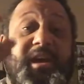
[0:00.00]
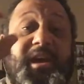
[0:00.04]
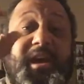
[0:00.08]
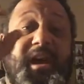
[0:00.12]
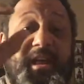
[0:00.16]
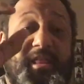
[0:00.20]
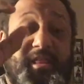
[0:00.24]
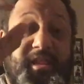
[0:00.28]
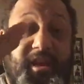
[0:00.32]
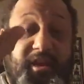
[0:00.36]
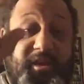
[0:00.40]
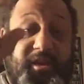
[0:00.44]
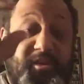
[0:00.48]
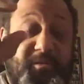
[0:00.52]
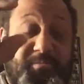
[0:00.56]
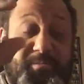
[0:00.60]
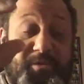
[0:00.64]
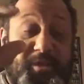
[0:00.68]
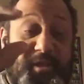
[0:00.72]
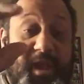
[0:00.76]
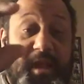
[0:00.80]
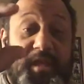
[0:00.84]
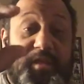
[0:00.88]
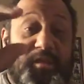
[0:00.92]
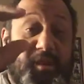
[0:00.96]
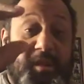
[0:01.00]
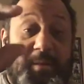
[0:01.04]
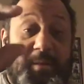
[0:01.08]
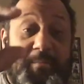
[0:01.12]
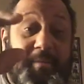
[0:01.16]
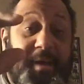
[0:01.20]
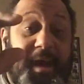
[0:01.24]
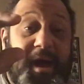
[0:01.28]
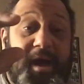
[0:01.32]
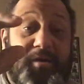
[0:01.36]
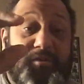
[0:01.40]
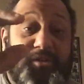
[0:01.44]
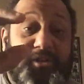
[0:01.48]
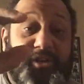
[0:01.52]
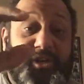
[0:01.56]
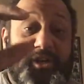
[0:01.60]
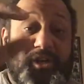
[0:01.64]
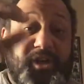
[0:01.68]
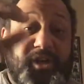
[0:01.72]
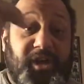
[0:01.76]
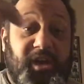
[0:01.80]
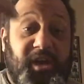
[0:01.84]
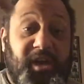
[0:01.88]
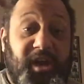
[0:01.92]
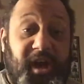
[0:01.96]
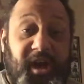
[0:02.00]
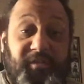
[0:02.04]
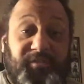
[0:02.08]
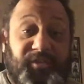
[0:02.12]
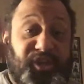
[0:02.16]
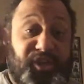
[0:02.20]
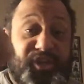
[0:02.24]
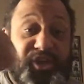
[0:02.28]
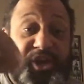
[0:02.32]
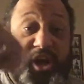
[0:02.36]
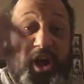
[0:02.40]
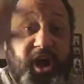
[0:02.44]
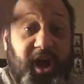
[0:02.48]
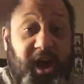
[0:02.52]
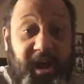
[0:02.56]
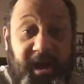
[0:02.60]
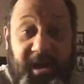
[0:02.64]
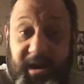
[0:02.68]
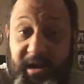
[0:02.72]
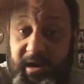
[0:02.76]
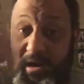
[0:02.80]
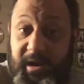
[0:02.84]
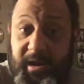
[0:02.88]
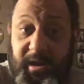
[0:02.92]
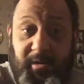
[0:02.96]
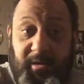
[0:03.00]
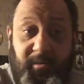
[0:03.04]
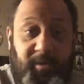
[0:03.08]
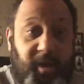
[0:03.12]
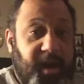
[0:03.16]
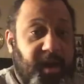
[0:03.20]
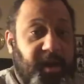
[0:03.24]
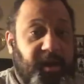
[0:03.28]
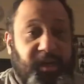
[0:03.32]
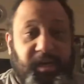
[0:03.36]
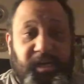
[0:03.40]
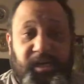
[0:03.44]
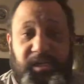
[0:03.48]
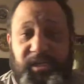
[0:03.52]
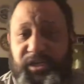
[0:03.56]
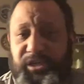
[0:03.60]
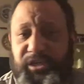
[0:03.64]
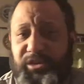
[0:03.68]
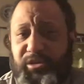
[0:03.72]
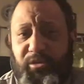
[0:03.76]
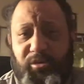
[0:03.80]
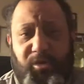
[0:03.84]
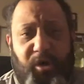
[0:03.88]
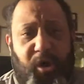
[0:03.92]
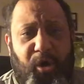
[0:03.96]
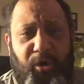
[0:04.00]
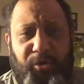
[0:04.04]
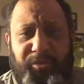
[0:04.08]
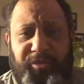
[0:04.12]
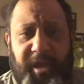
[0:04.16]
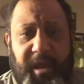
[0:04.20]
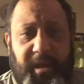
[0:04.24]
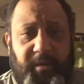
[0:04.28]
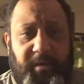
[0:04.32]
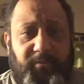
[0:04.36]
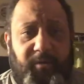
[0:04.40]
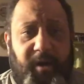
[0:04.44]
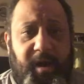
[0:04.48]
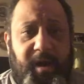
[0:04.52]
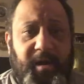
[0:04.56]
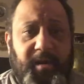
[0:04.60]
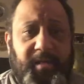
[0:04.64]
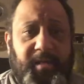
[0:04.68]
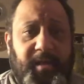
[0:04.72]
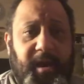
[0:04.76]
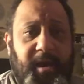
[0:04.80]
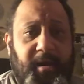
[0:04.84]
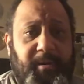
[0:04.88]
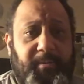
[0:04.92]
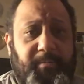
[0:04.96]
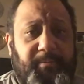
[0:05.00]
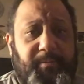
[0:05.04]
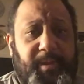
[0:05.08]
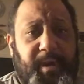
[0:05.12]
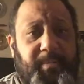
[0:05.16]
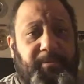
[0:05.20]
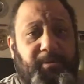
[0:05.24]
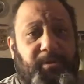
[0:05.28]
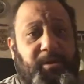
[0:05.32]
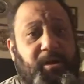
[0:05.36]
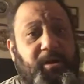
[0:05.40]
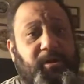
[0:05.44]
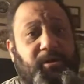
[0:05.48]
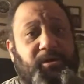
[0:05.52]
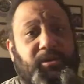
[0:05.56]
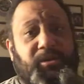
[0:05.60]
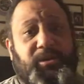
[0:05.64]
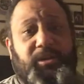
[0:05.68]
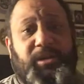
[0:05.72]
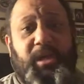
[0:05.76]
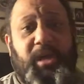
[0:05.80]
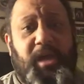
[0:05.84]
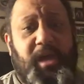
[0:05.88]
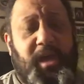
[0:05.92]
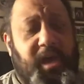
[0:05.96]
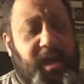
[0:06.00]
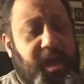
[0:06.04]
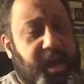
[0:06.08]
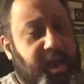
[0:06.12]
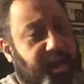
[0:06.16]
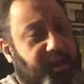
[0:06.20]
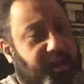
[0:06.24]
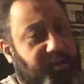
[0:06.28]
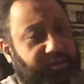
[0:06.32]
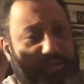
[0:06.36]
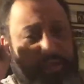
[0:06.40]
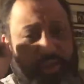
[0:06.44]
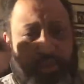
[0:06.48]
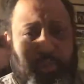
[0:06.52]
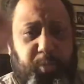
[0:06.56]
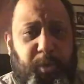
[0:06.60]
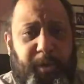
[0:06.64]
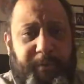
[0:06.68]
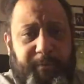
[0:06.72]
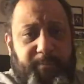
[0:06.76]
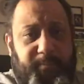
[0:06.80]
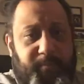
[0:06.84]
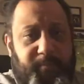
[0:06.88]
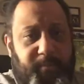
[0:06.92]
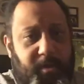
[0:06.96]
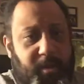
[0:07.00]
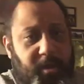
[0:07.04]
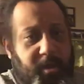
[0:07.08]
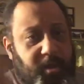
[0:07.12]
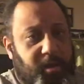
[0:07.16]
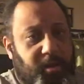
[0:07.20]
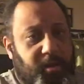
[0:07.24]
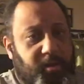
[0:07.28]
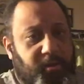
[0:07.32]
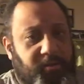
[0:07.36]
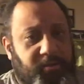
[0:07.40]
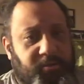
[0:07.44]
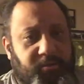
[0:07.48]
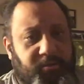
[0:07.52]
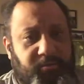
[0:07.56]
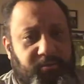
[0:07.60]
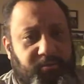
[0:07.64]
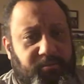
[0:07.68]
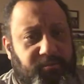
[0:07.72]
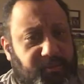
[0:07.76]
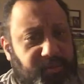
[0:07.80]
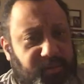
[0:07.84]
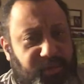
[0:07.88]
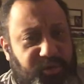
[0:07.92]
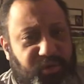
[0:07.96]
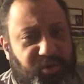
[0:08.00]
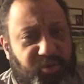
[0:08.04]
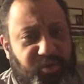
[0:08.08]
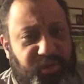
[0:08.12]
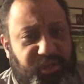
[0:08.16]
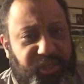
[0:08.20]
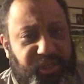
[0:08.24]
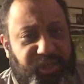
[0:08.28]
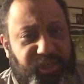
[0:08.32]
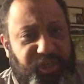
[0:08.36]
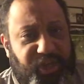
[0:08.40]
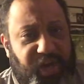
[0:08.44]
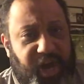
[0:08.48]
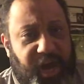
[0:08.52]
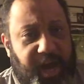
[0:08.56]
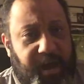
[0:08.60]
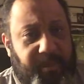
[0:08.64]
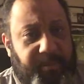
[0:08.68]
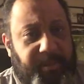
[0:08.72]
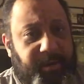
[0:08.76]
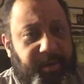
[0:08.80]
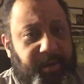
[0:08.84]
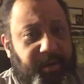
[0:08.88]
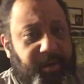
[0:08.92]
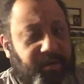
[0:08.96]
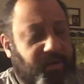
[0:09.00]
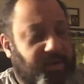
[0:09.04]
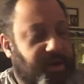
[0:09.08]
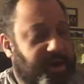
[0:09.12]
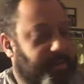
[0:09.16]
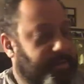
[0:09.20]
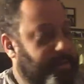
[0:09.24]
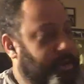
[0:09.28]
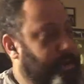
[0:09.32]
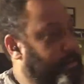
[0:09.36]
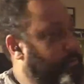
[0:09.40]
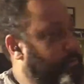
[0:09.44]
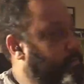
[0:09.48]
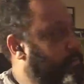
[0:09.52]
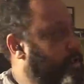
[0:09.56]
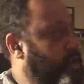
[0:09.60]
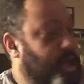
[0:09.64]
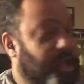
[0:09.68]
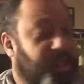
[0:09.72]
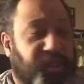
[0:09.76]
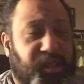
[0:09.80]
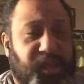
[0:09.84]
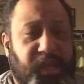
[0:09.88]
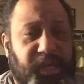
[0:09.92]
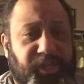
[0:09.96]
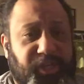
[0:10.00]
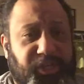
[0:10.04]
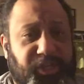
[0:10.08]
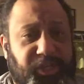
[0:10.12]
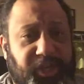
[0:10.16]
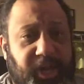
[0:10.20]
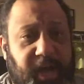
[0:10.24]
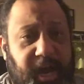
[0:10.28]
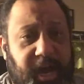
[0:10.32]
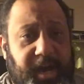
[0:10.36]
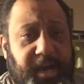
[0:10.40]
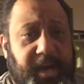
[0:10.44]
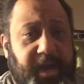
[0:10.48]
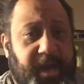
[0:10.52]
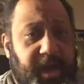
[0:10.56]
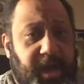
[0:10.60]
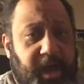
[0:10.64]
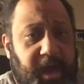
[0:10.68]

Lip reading: and then you put that little pouch of shot right in there. Just throw the whole thing right in there, paper cartridge, and it'll just do its job. You know what I mean? A lead shot,